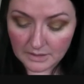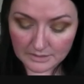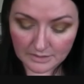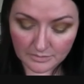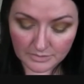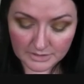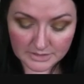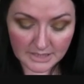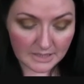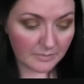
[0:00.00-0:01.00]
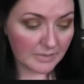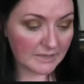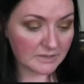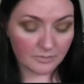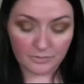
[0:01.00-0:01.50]
now I'm going to take a
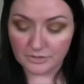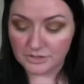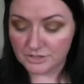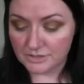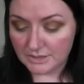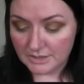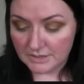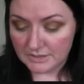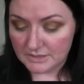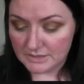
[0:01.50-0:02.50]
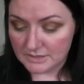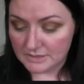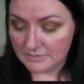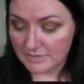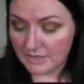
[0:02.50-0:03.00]
blending brush. This
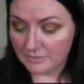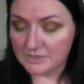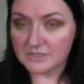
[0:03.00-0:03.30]
is the Makeup